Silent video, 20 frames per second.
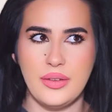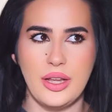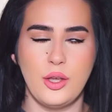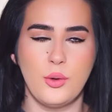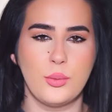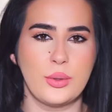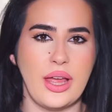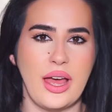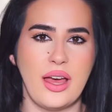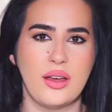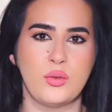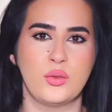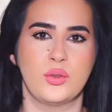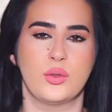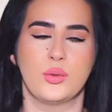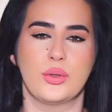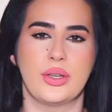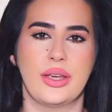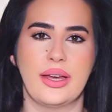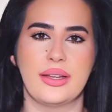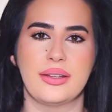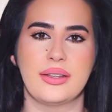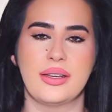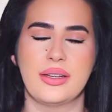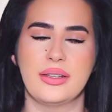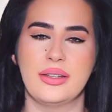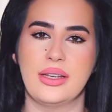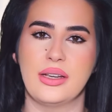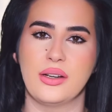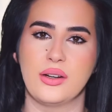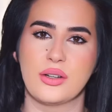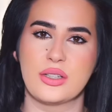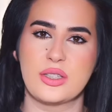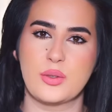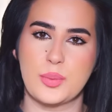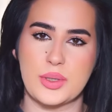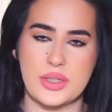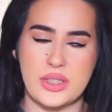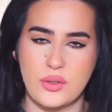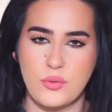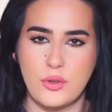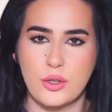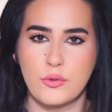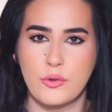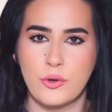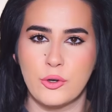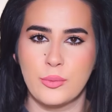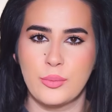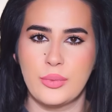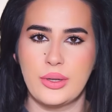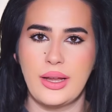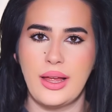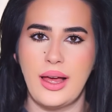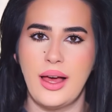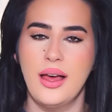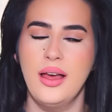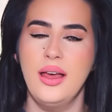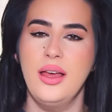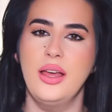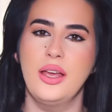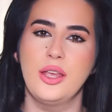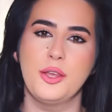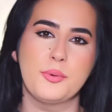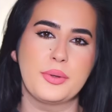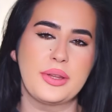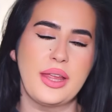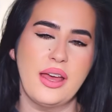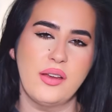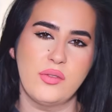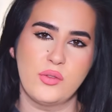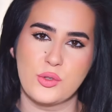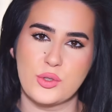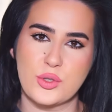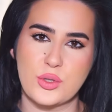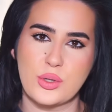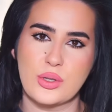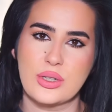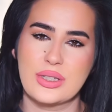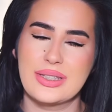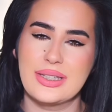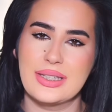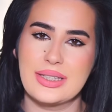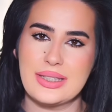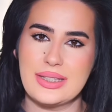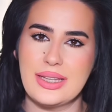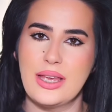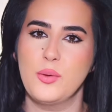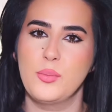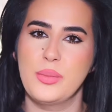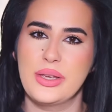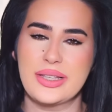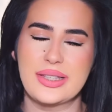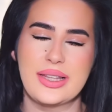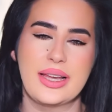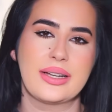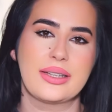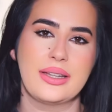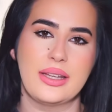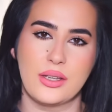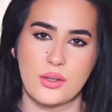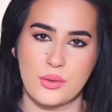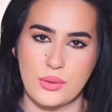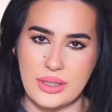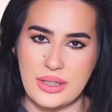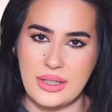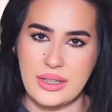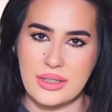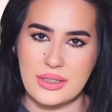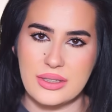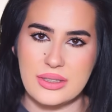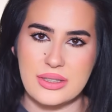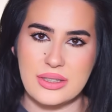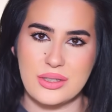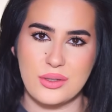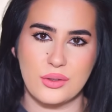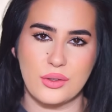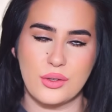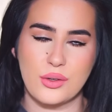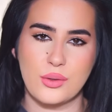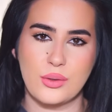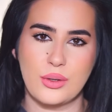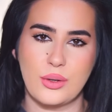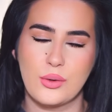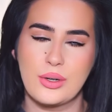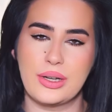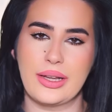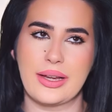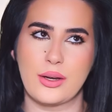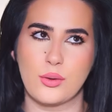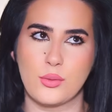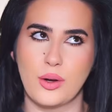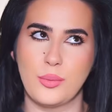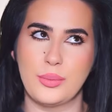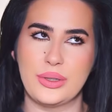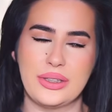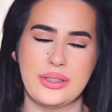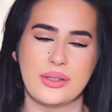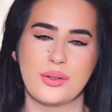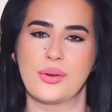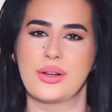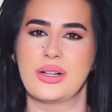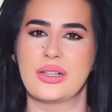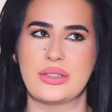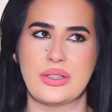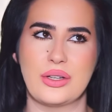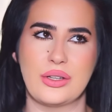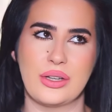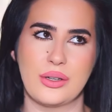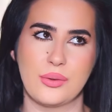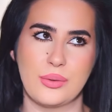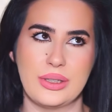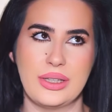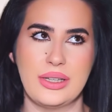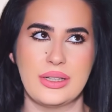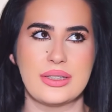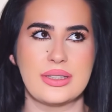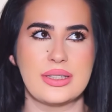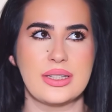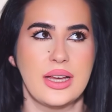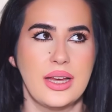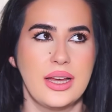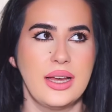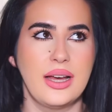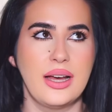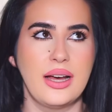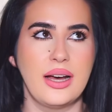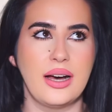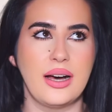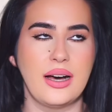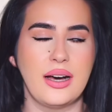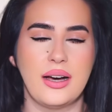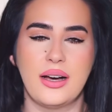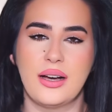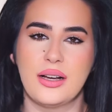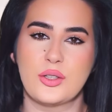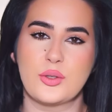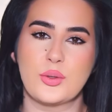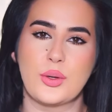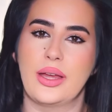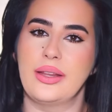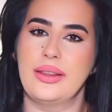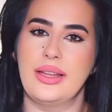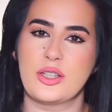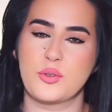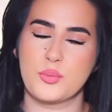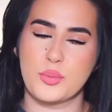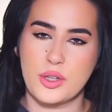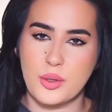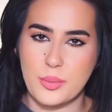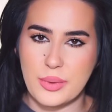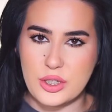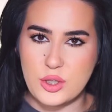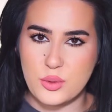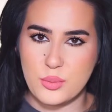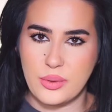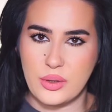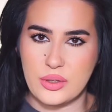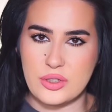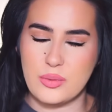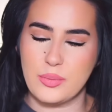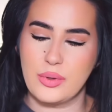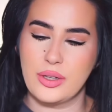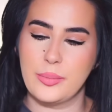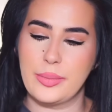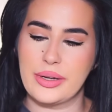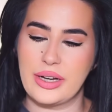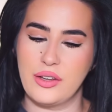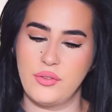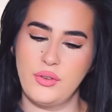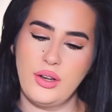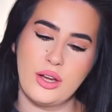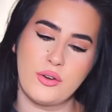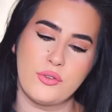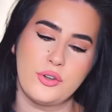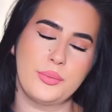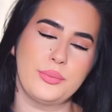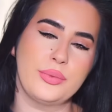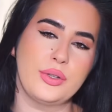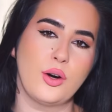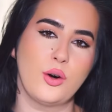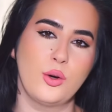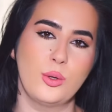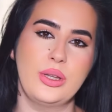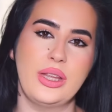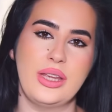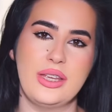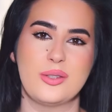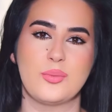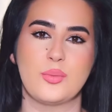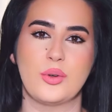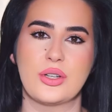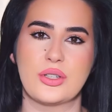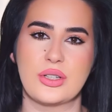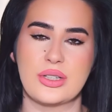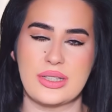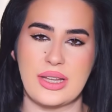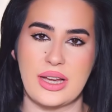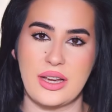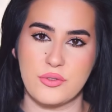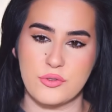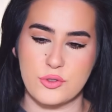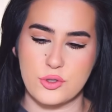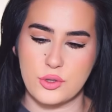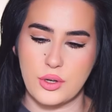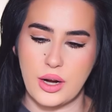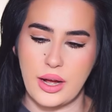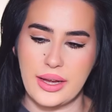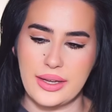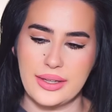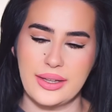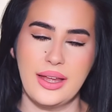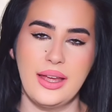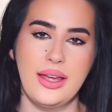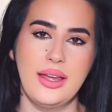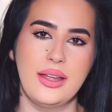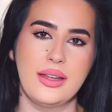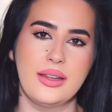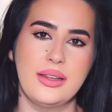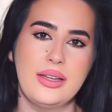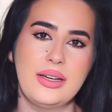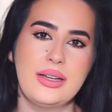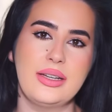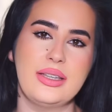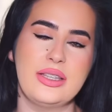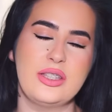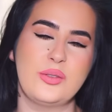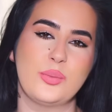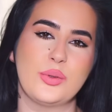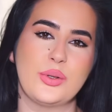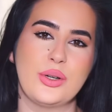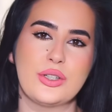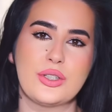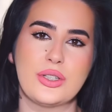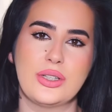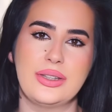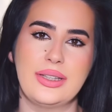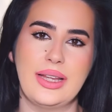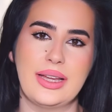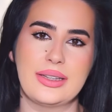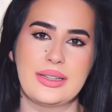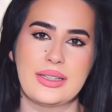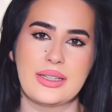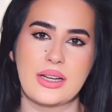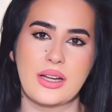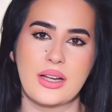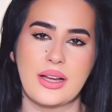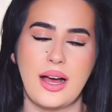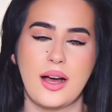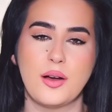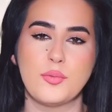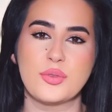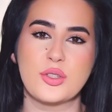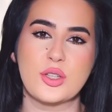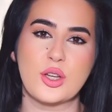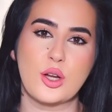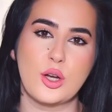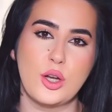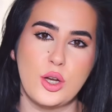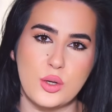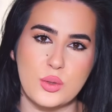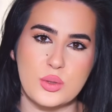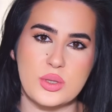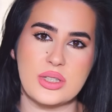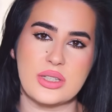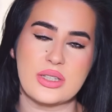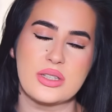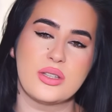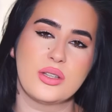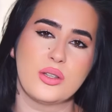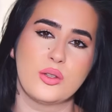You would have to get their specific formula, you would have to source the same exact ingredients, you know, or like raw materials, not ingredients. So yeah, that's pretty much impossible. But I feel like from all the inspirations I've tried, the inspiration that comes closest